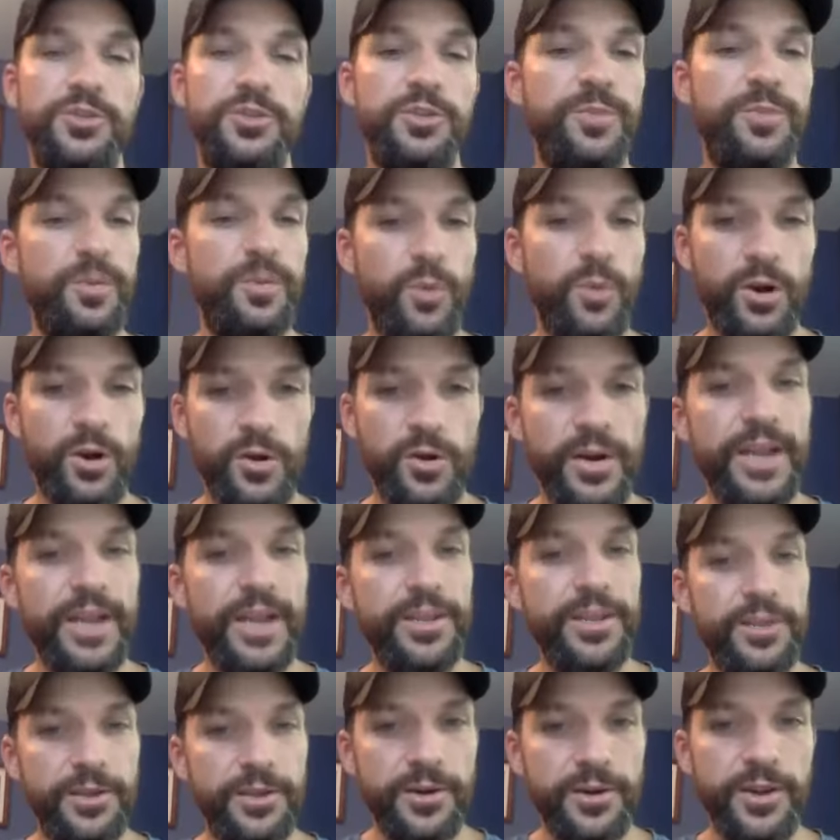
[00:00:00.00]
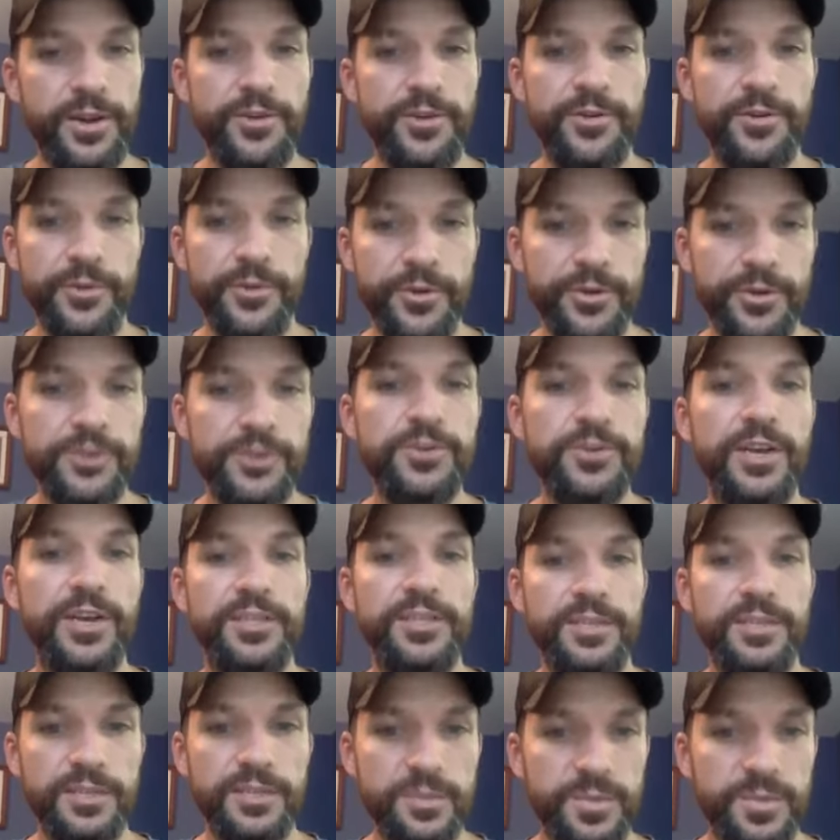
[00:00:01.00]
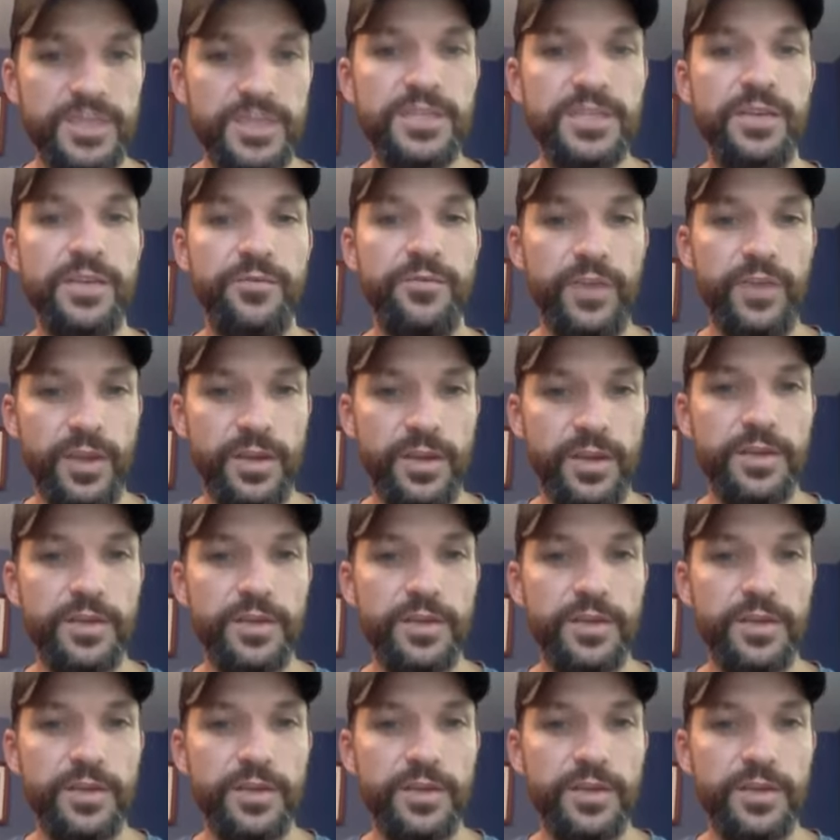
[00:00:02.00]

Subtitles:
be more granular, and you're addressing specific,